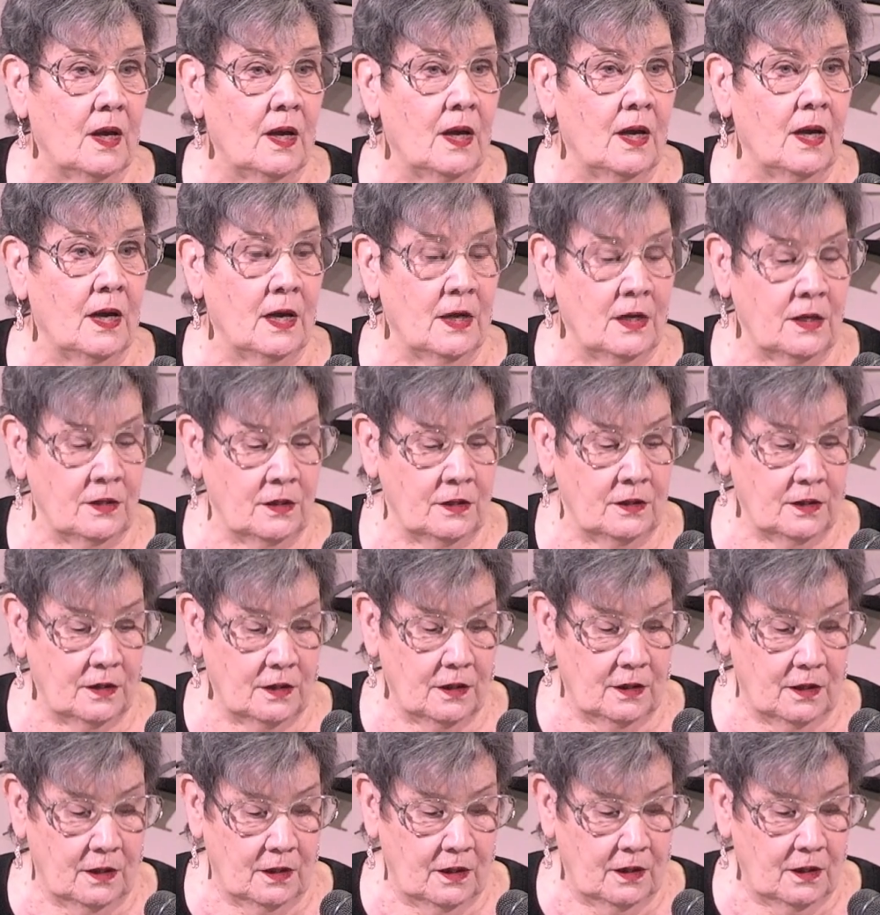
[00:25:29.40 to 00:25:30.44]
And
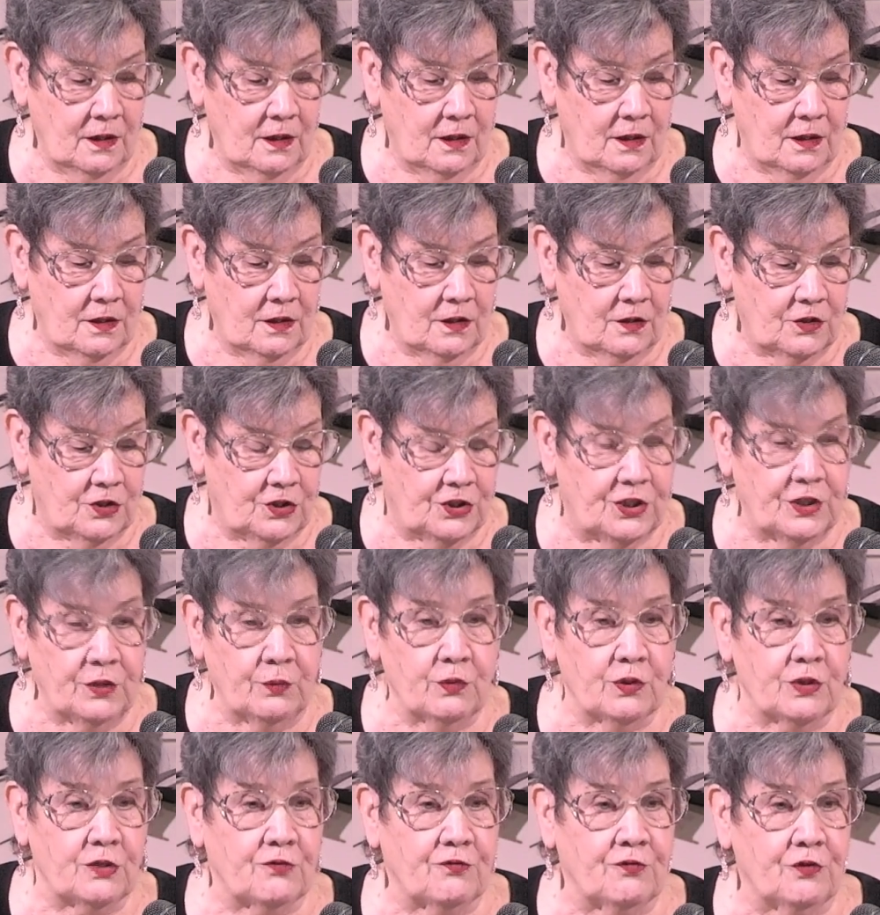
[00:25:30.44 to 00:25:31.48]
she
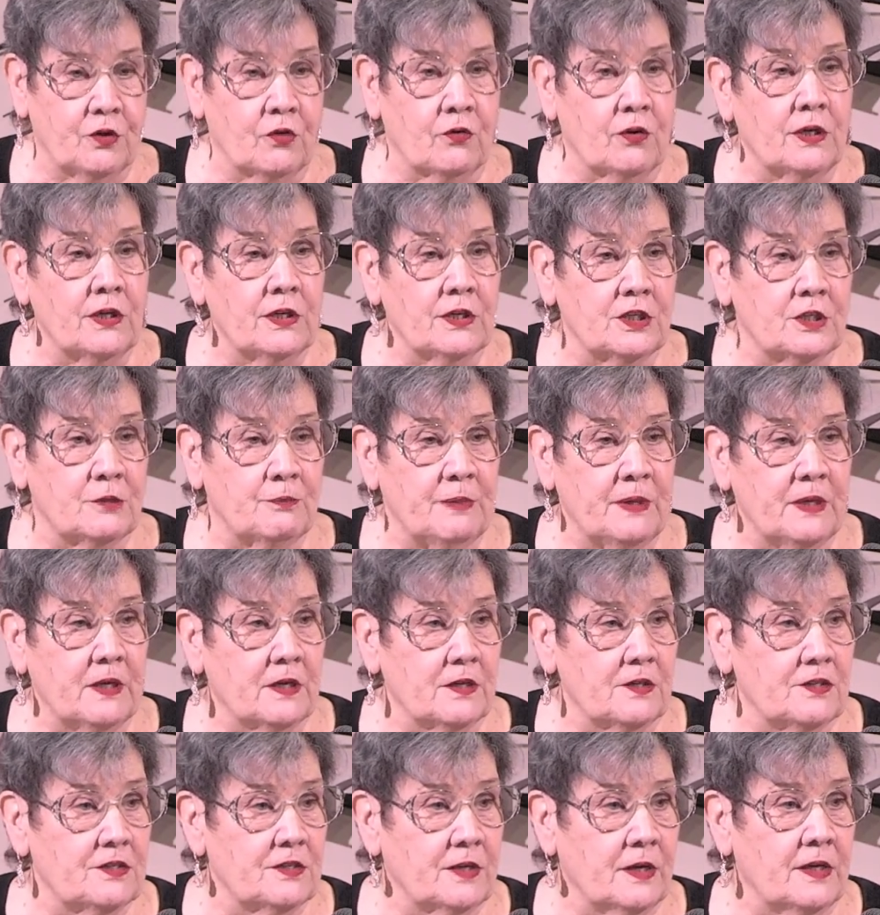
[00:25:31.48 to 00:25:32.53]
was furious
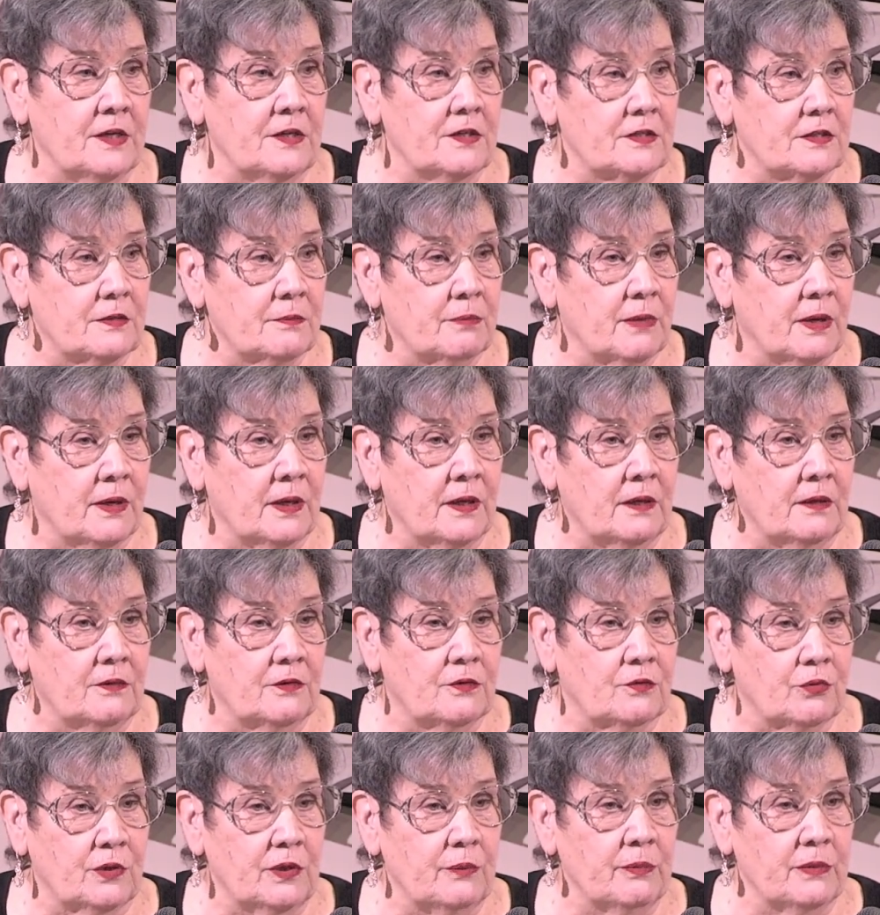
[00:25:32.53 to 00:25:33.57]
because Science of Mind
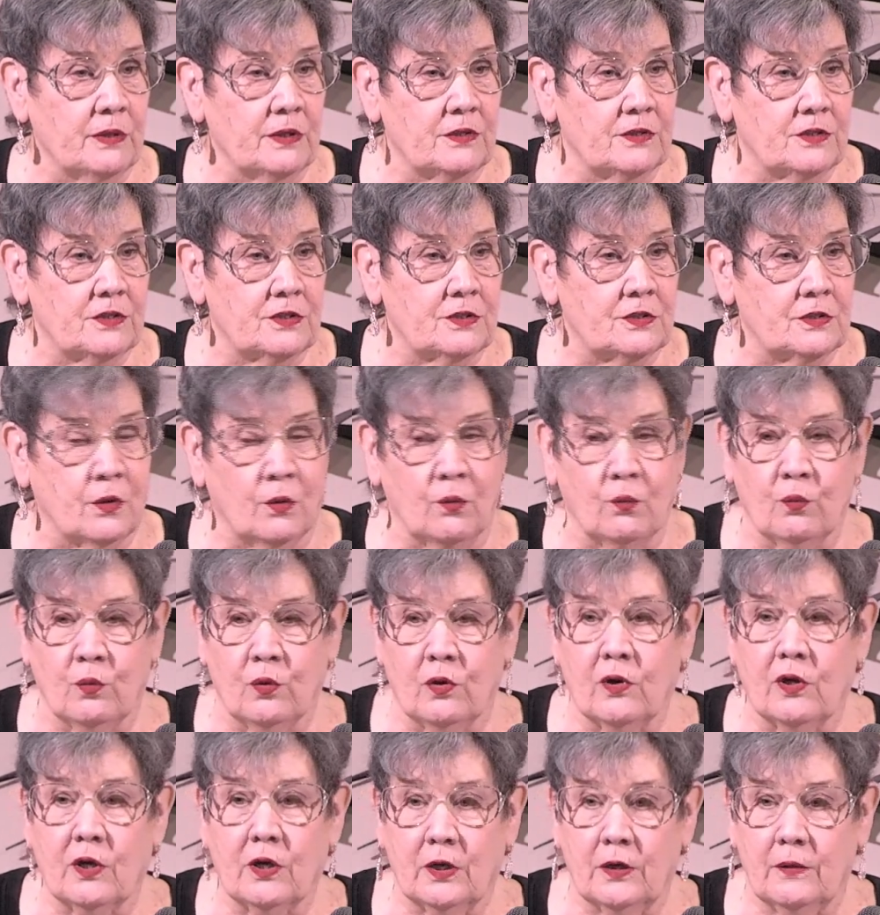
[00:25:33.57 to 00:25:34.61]
treatments don't
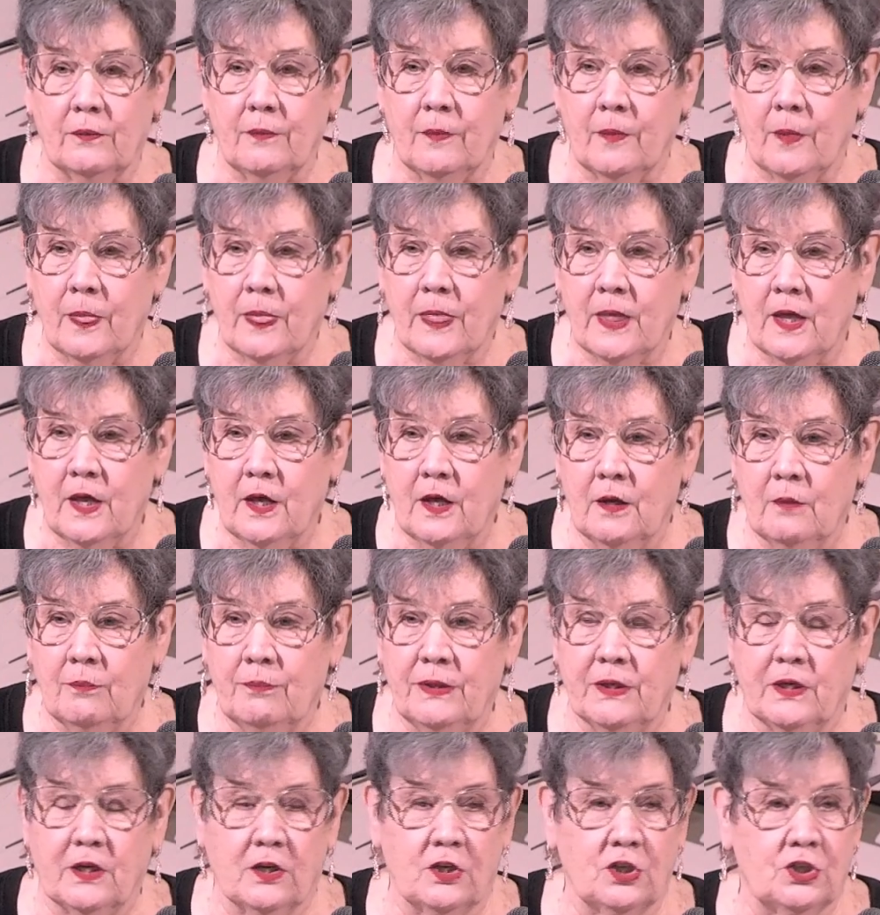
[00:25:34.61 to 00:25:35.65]
work,
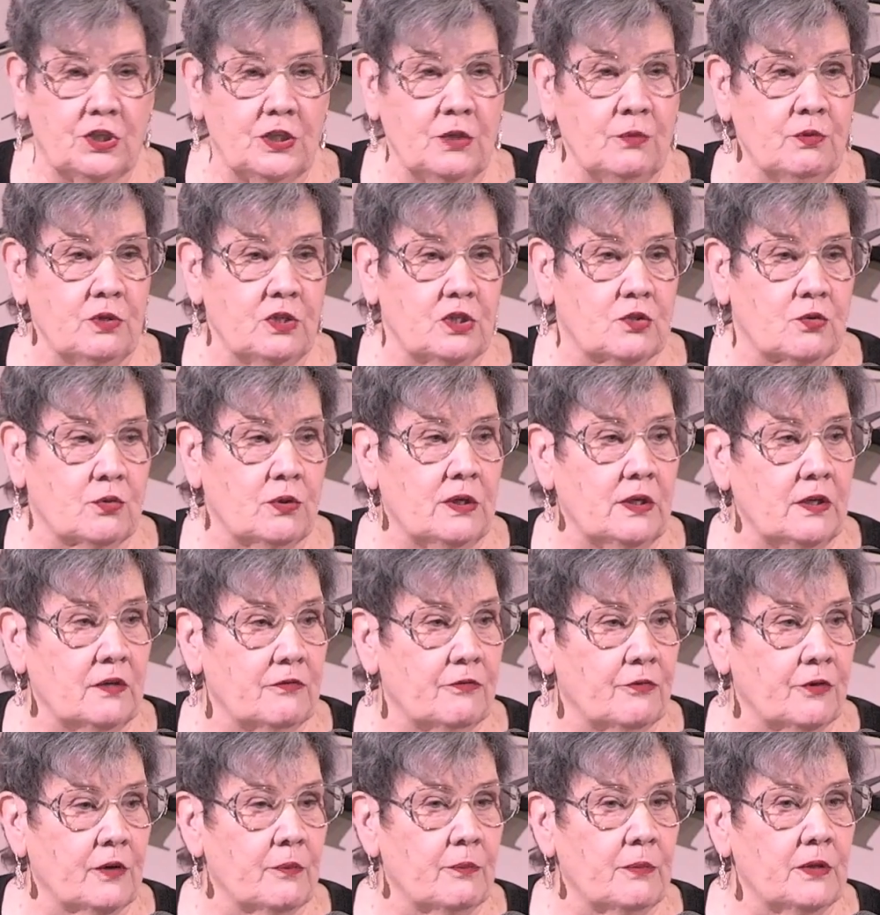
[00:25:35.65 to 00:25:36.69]
because she was treating
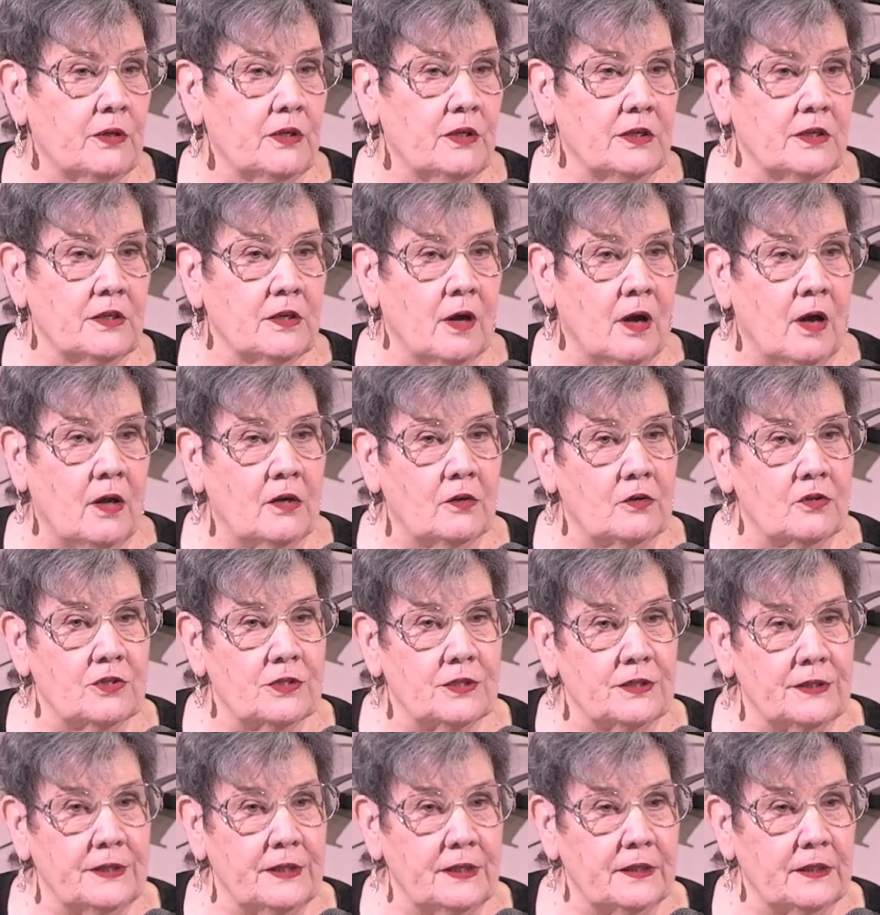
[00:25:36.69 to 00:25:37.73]
for $1 million
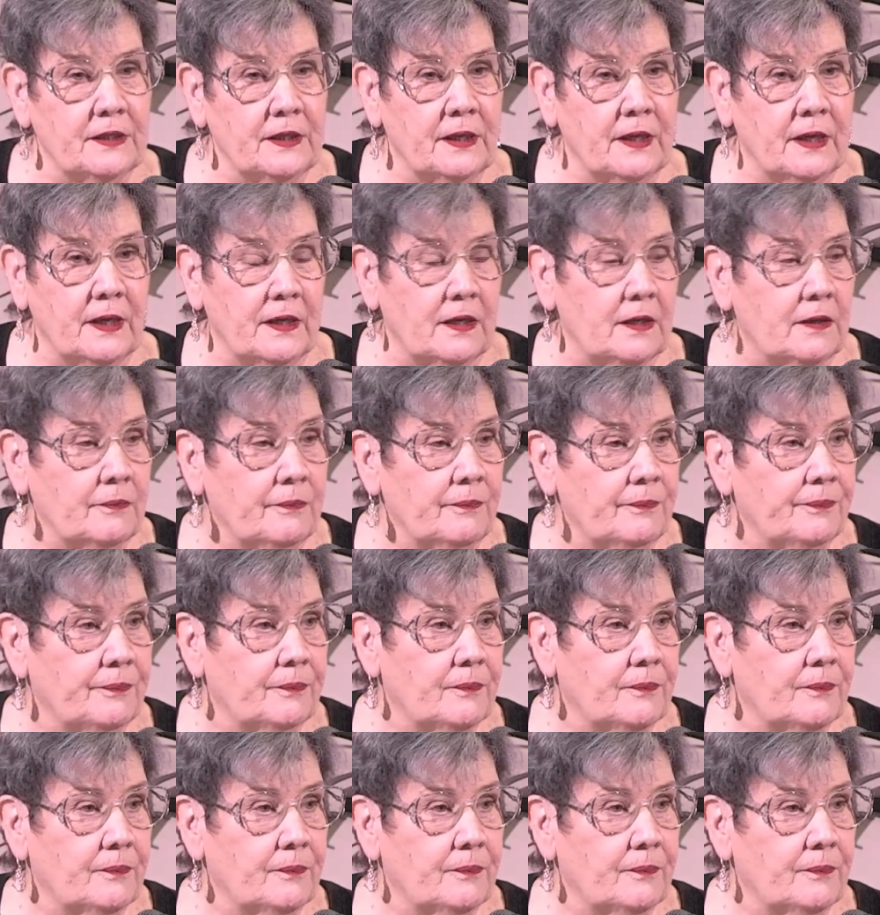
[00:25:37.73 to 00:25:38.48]
and didn't get it.